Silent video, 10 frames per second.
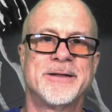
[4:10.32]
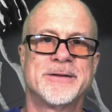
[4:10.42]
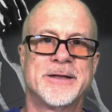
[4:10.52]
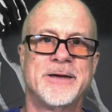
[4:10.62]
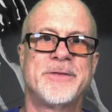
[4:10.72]

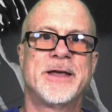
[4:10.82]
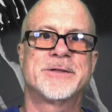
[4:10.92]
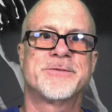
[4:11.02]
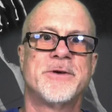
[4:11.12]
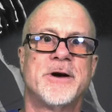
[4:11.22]
life
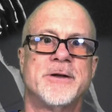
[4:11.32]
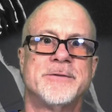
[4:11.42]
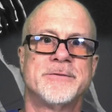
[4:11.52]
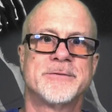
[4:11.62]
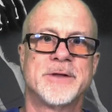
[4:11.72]
gets fun,
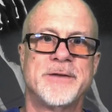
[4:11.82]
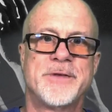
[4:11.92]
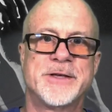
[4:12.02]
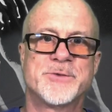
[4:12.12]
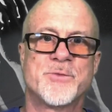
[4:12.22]
life
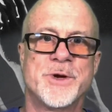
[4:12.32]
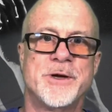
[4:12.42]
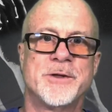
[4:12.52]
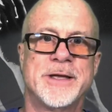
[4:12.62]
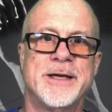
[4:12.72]
gets
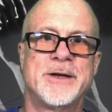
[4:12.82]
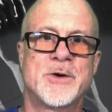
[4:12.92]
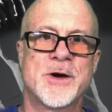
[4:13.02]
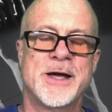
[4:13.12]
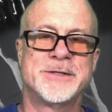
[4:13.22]
real in
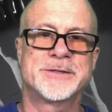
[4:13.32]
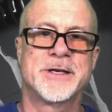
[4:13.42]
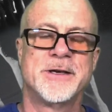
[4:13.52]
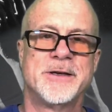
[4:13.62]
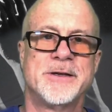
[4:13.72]
Christ.
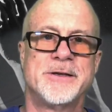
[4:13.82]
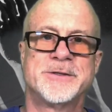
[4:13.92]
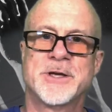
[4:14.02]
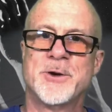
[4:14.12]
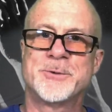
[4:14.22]

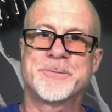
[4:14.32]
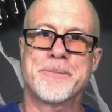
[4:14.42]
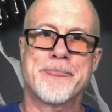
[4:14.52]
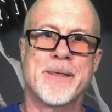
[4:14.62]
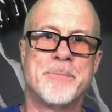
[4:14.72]
So
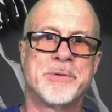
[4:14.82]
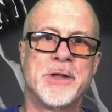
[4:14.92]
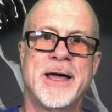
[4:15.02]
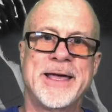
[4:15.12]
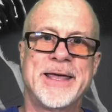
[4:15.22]

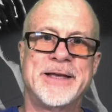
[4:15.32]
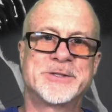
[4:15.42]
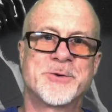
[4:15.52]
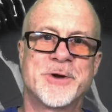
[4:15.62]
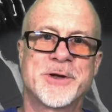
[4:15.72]
applying it
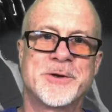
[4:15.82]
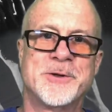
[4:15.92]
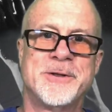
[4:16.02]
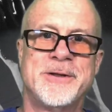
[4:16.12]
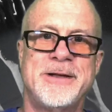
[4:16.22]
is
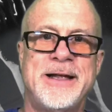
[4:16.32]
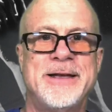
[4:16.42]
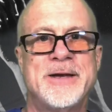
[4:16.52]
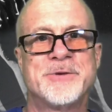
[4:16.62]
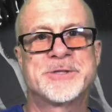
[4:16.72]
critical, and
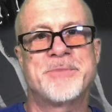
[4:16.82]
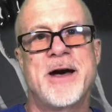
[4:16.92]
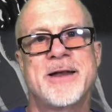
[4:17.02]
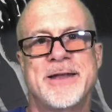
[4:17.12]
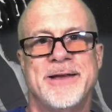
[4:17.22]
then
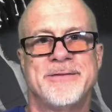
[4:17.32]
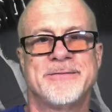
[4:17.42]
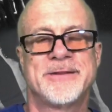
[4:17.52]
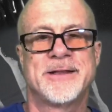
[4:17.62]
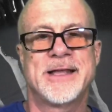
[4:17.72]
responding.
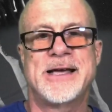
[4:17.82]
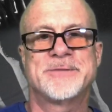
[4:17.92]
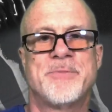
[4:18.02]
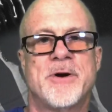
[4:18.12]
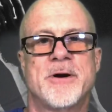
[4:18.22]
The
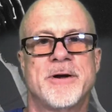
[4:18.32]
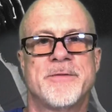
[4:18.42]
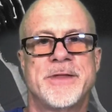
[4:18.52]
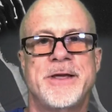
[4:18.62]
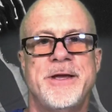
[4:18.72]
last part
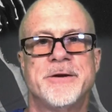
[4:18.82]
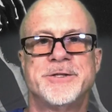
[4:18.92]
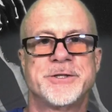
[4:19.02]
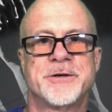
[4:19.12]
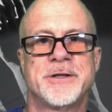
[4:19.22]
of the HEAR
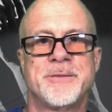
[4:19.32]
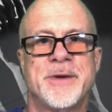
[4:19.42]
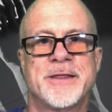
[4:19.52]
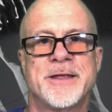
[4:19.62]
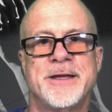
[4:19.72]
journaling
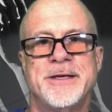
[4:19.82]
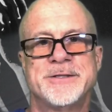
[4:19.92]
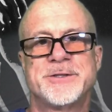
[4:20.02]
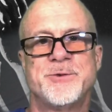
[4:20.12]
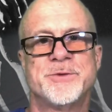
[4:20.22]
method
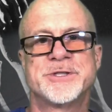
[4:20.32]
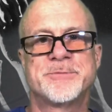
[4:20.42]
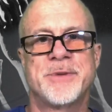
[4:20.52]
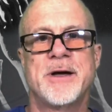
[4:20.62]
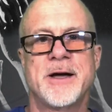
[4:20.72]
is to
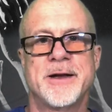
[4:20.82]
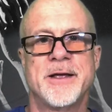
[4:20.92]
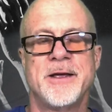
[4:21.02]
respond